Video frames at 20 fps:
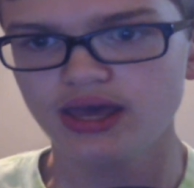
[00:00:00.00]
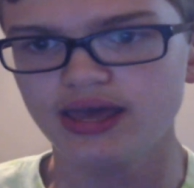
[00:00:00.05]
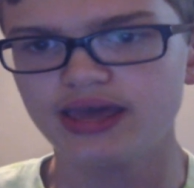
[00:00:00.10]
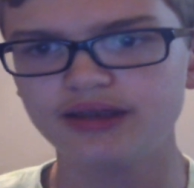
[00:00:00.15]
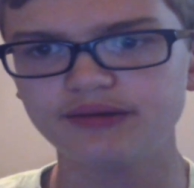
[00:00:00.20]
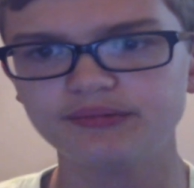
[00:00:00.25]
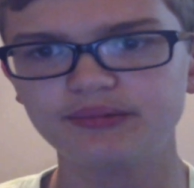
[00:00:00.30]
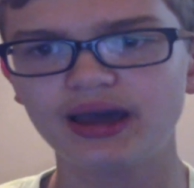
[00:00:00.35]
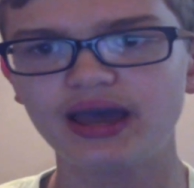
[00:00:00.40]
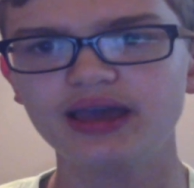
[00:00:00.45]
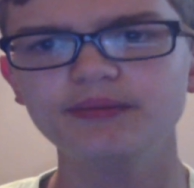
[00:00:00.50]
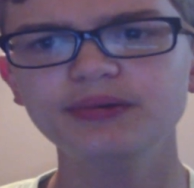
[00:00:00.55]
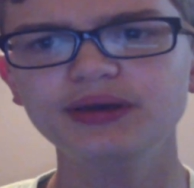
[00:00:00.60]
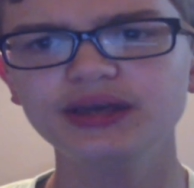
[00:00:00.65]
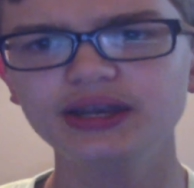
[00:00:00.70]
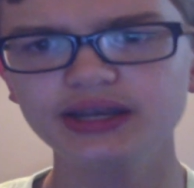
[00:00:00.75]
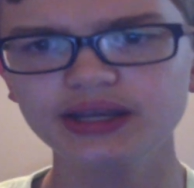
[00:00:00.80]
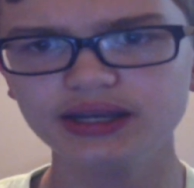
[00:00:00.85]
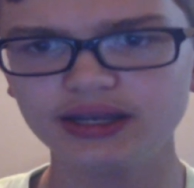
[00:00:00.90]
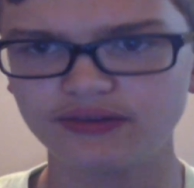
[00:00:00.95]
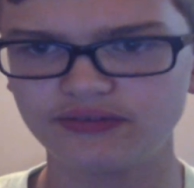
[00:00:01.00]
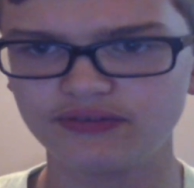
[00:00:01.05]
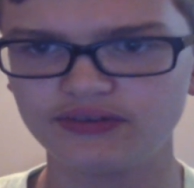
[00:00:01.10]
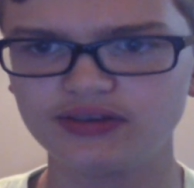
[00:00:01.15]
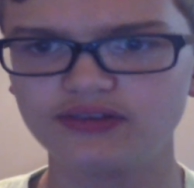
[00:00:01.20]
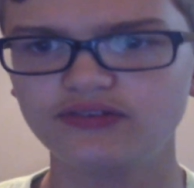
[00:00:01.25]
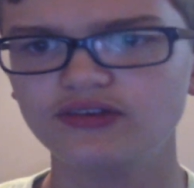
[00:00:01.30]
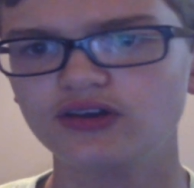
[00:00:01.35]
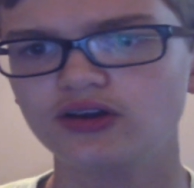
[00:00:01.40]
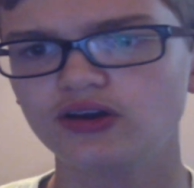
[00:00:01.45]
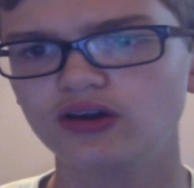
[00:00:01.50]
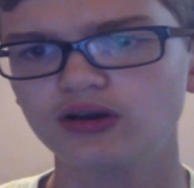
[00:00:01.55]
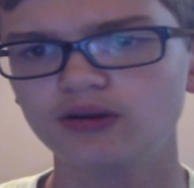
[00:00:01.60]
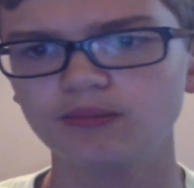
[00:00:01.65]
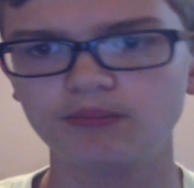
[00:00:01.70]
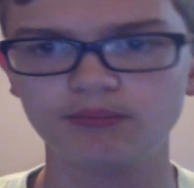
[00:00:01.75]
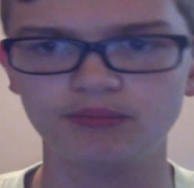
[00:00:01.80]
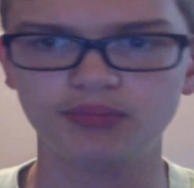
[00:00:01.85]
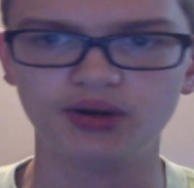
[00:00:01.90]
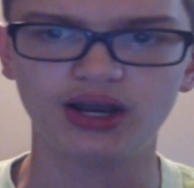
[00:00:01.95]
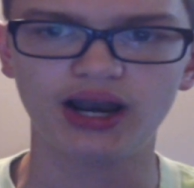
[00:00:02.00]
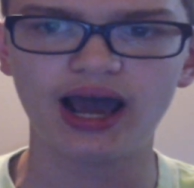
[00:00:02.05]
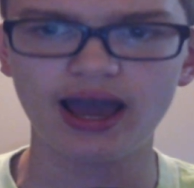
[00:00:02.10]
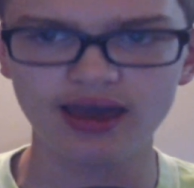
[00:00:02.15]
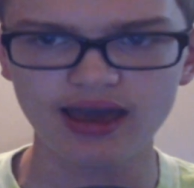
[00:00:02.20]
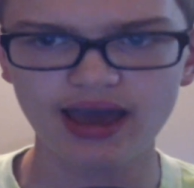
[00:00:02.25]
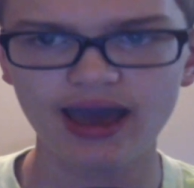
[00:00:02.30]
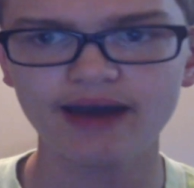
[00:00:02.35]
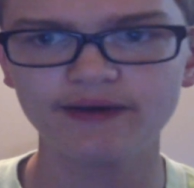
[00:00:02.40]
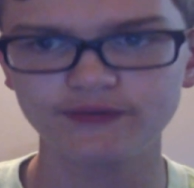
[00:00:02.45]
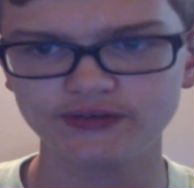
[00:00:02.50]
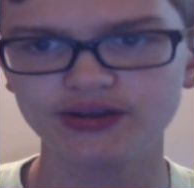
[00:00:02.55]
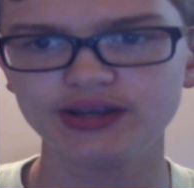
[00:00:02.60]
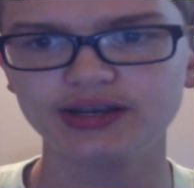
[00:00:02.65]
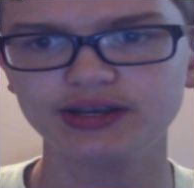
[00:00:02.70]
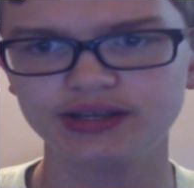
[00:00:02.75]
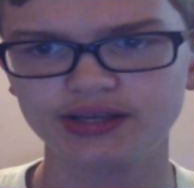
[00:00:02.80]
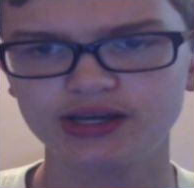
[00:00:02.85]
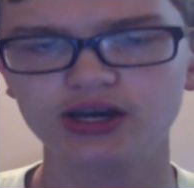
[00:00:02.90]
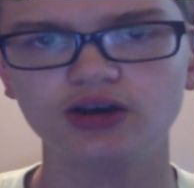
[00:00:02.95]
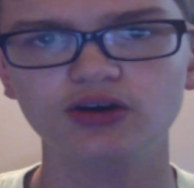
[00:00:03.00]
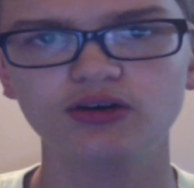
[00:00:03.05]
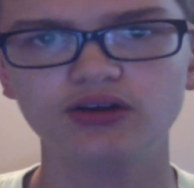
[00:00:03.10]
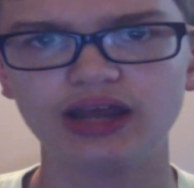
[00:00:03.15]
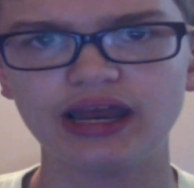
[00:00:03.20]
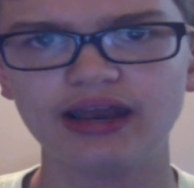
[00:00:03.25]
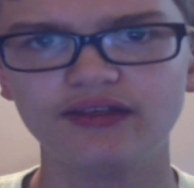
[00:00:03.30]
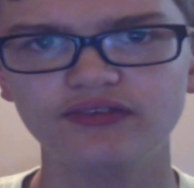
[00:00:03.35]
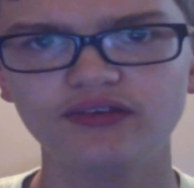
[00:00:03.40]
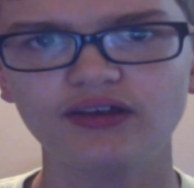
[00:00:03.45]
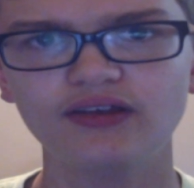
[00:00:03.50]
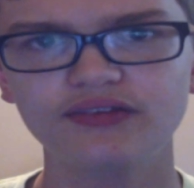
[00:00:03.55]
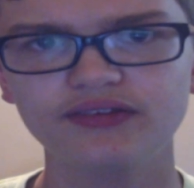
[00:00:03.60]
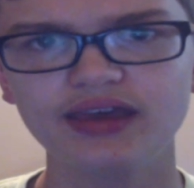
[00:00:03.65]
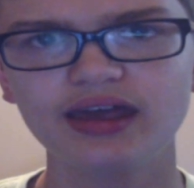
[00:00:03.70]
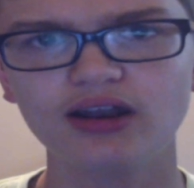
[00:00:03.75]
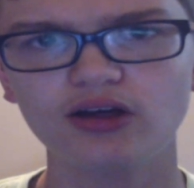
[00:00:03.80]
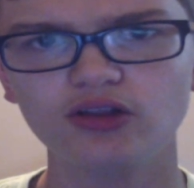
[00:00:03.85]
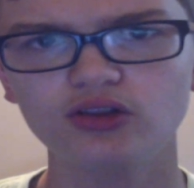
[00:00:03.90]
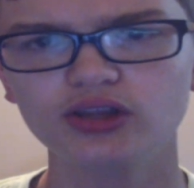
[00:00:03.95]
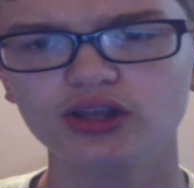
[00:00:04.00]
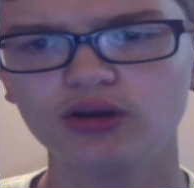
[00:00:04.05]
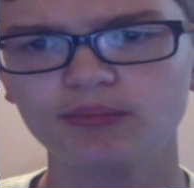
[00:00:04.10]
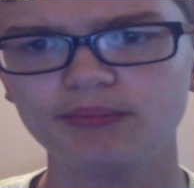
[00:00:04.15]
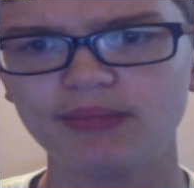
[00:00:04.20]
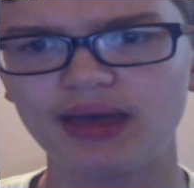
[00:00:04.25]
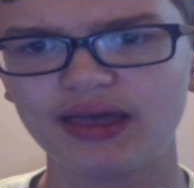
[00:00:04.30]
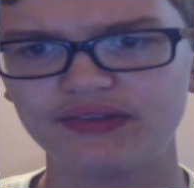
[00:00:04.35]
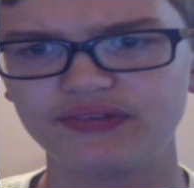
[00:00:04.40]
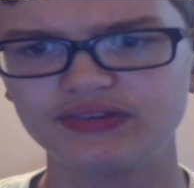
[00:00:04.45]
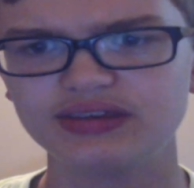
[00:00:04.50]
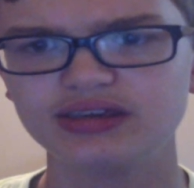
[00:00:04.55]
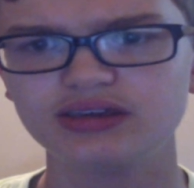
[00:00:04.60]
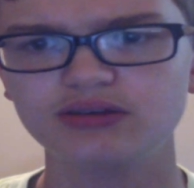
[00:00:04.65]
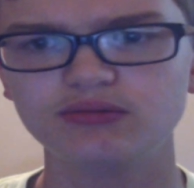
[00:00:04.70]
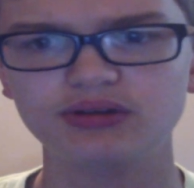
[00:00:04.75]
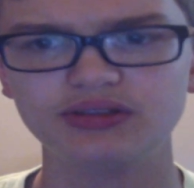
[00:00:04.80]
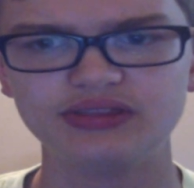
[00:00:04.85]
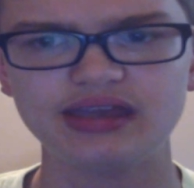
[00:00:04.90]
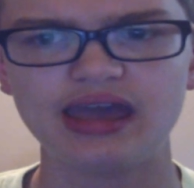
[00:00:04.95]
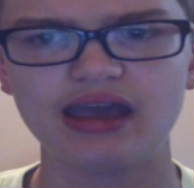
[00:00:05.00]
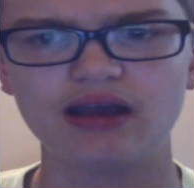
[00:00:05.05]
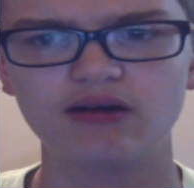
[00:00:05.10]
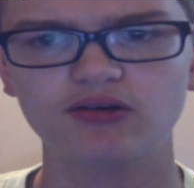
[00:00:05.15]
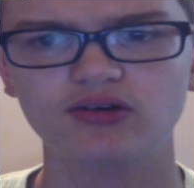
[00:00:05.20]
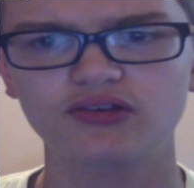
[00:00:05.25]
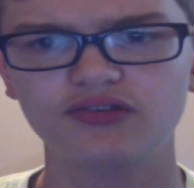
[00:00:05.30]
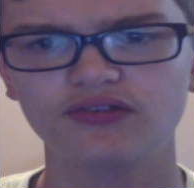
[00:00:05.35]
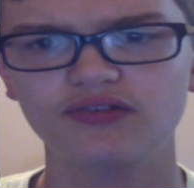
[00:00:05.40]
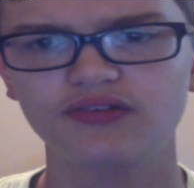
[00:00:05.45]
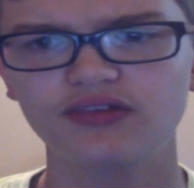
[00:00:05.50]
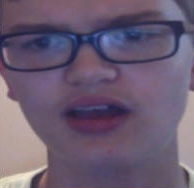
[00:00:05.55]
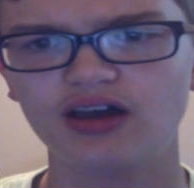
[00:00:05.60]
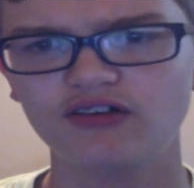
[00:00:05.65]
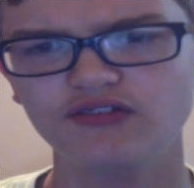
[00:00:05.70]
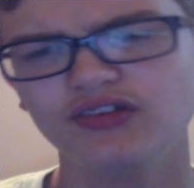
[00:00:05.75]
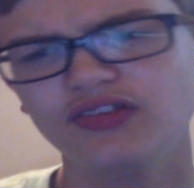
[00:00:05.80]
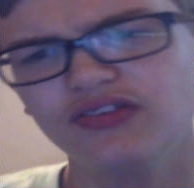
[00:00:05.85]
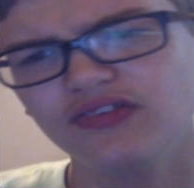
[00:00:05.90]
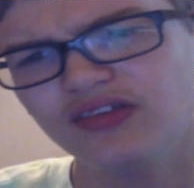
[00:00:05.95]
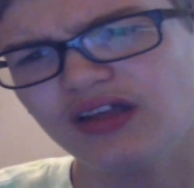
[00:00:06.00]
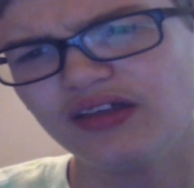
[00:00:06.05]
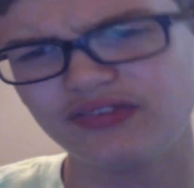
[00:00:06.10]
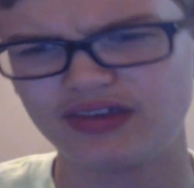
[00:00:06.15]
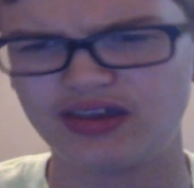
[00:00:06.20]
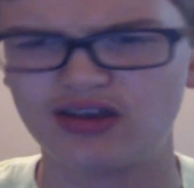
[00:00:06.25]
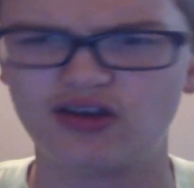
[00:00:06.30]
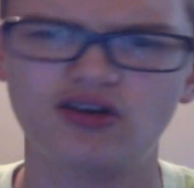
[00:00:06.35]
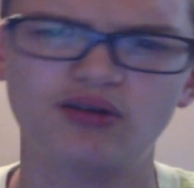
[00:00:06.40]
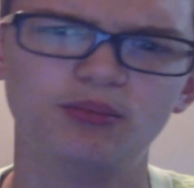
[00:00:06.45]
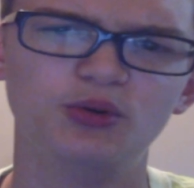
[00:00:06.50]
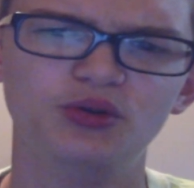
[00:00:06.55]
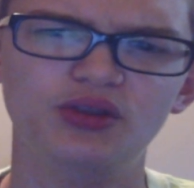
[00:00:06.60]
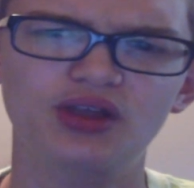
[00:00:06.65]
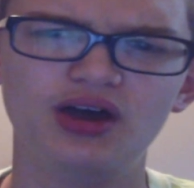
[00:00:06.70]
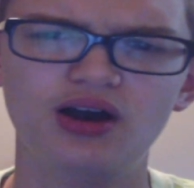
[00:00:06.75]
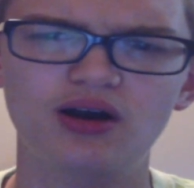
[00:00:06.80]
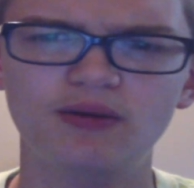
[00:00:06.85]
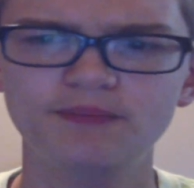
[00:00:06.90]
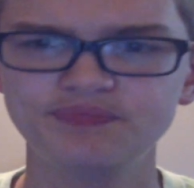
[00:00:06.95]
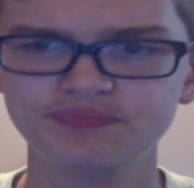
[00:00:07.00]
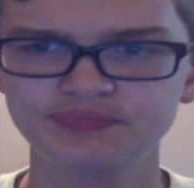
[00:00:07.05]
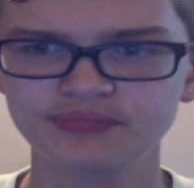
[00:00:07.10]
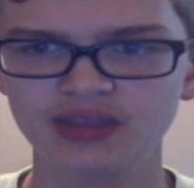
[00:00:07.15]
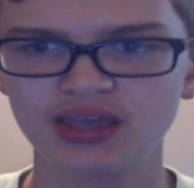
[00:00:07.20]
In my opinion, it's easier, but I have written the code and it does get a little messy with the errors and stuff. It's not terrible though.